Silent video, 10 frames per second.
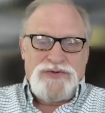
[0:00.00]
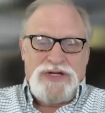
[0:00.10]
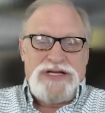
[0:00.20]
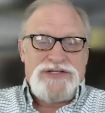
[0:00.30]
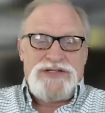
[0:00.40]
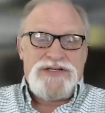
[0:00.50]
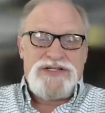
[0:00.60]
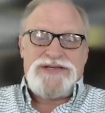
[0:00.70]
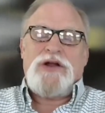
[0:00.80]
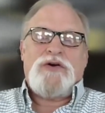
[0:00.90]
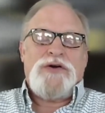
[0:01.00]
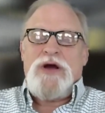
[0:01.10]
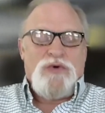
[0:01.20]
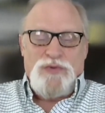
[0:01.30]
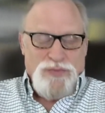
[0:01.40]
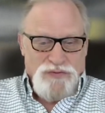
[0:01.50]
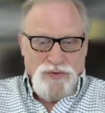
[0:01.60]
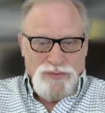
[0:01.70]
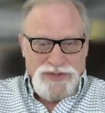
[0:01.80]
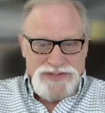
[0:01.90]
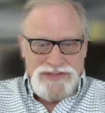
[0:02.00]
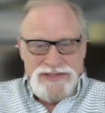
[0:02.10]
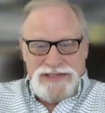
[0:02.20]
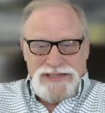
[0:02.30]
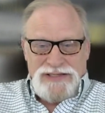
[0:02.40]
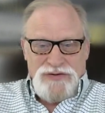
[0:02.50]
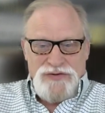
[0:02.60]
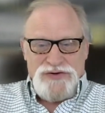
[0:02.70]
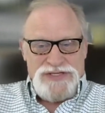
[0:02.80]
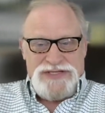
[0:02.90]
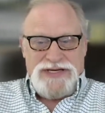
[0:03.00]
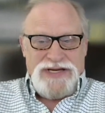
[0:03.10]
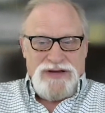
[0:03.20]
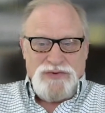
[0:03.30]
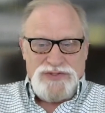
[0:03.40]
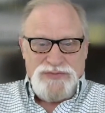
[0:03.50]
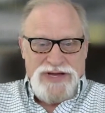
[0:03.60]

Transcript: to a less than stellar network performance on their existing networks.